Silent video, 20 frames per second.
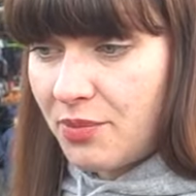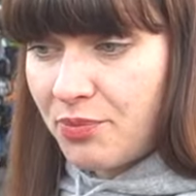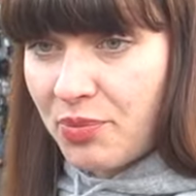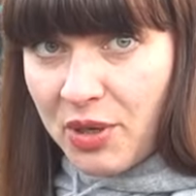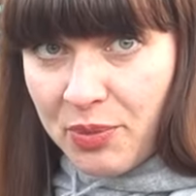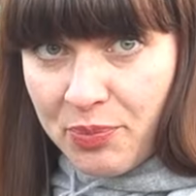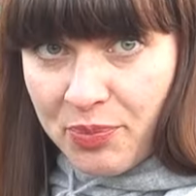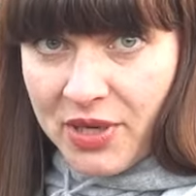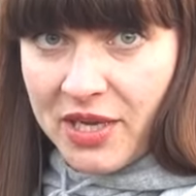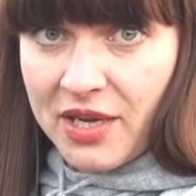
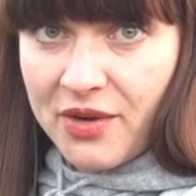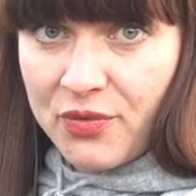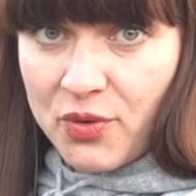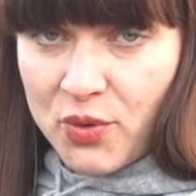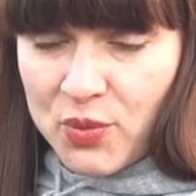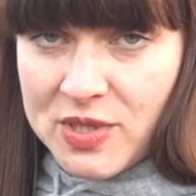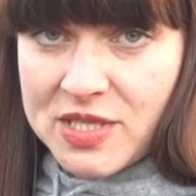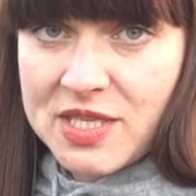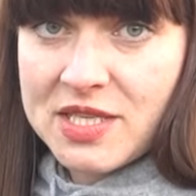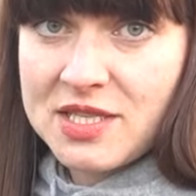prepare
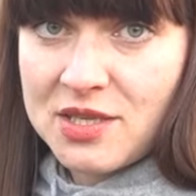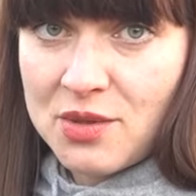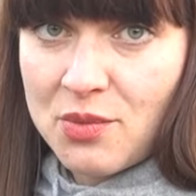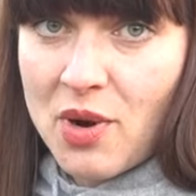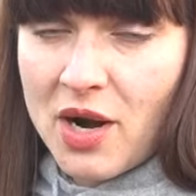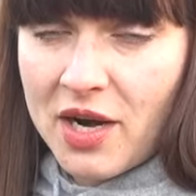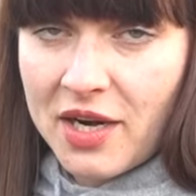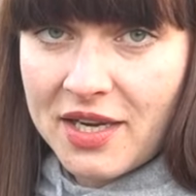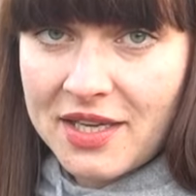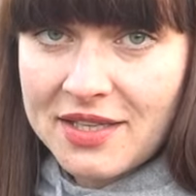for visiting
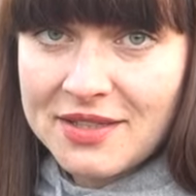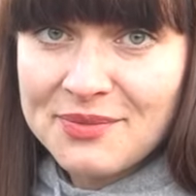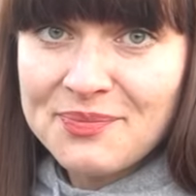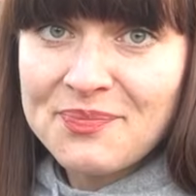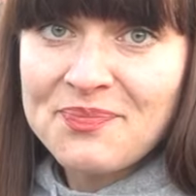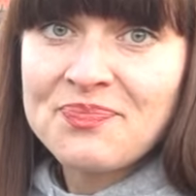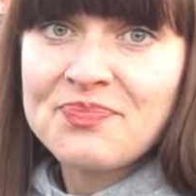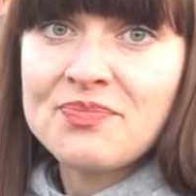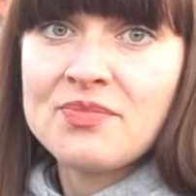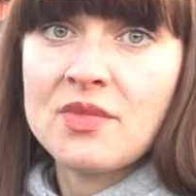market,
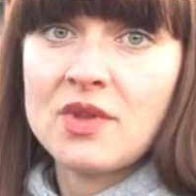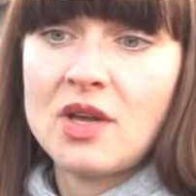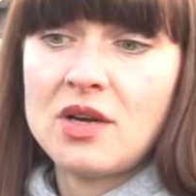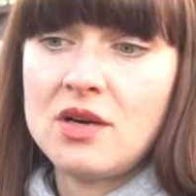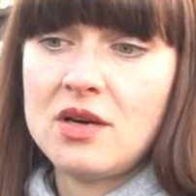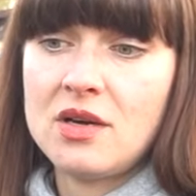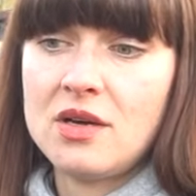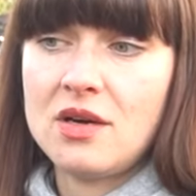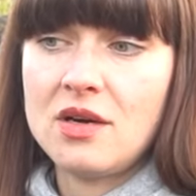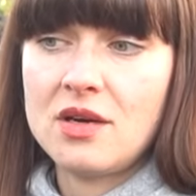
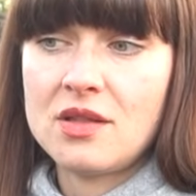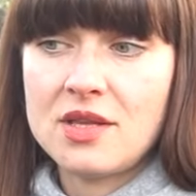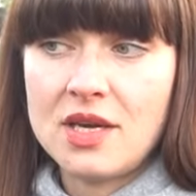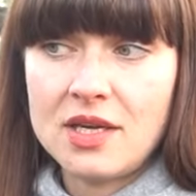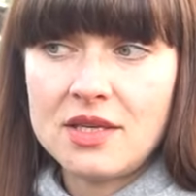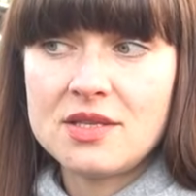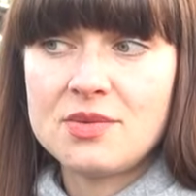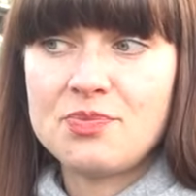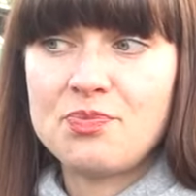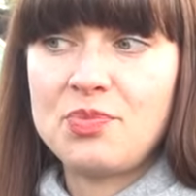
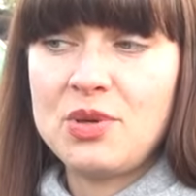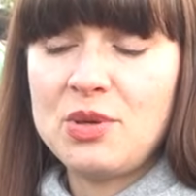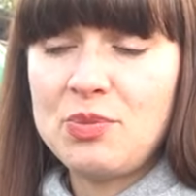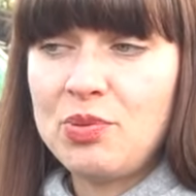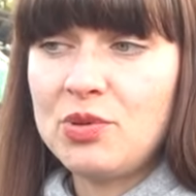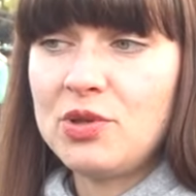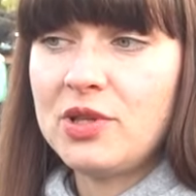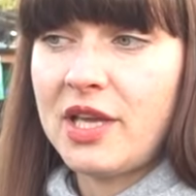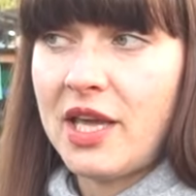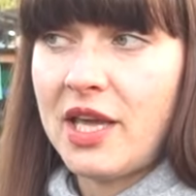that people